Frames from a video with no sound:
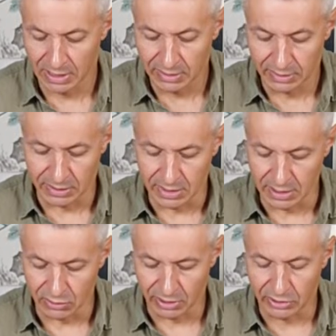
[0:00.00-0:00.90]

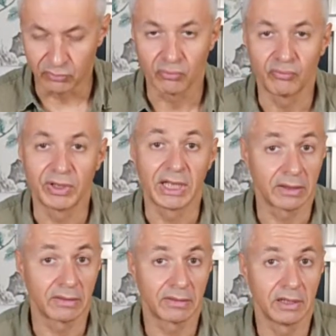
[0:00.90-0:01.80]
Here we get
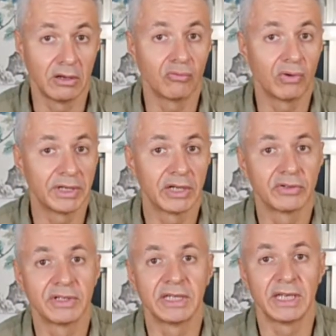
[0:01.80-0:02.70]
still
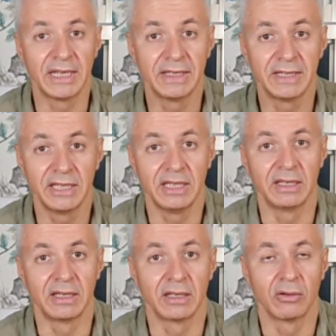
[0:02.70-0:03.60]
118